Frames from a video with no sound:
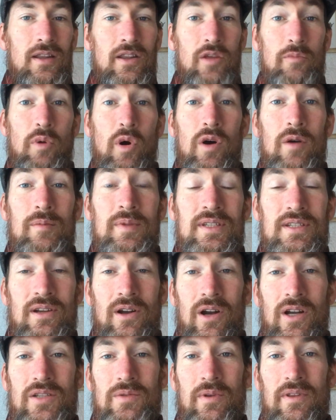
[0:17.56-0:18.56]
The poem
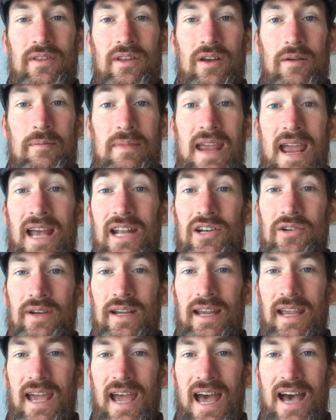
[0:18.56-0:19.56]
starts with a
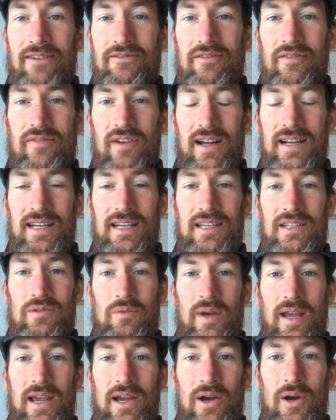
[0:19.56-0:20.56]
meandering calf finding his
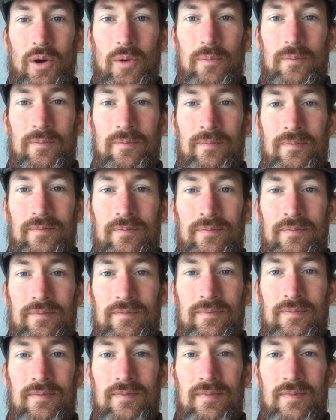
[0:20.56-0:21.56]
way home.
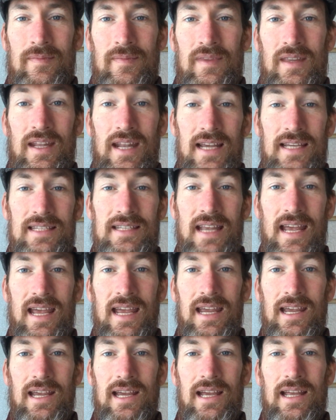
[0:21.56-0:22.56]
The next
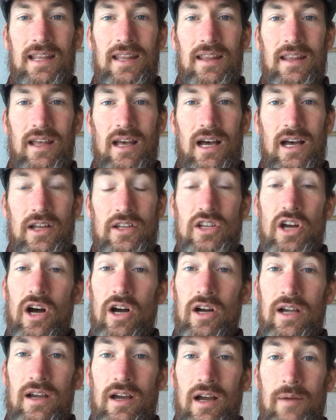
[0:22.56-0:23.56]
day, a
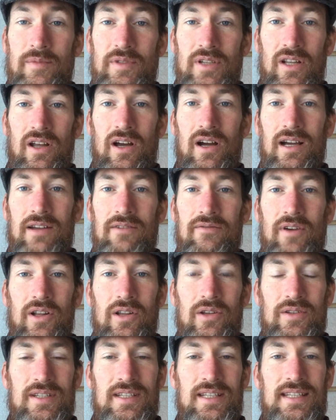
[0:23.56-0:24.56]
dog comes along and
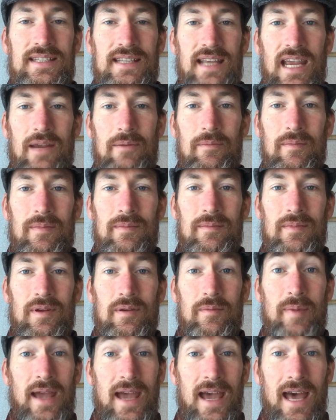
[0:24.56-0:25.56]
follows the same
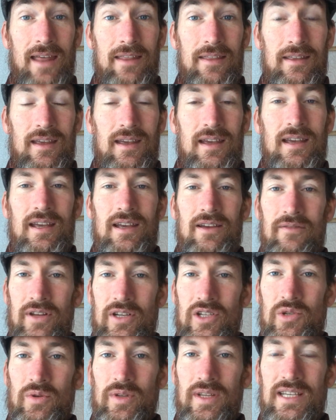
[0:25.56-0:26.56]
path.
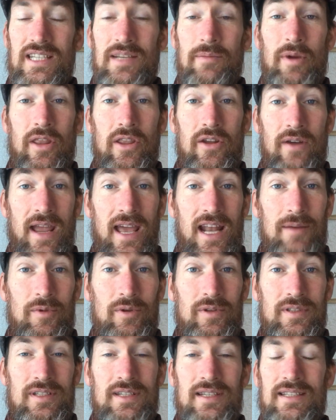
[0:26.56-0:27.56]
Eventually, some other
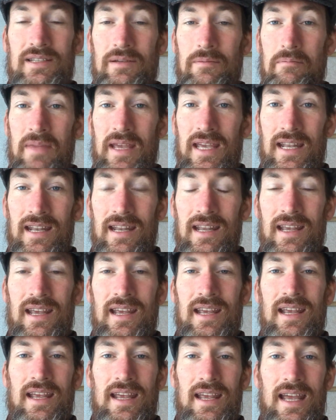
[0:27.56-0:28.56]
animals, some men,
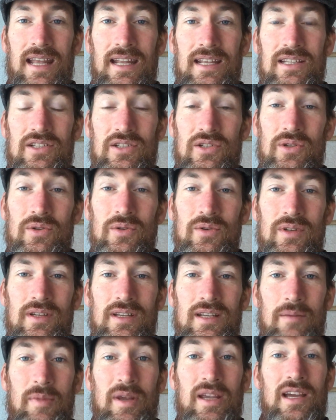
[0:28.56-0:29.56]
and soon
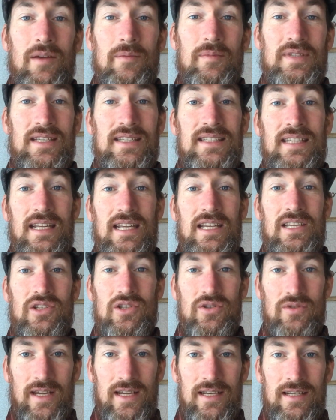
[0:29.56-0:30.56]
it becomes a city
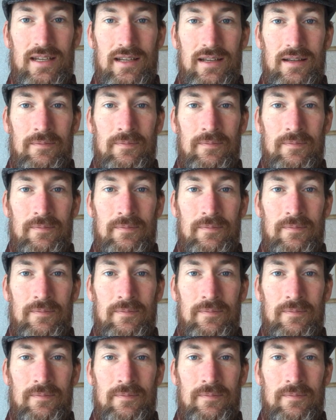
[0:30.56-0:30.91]
street.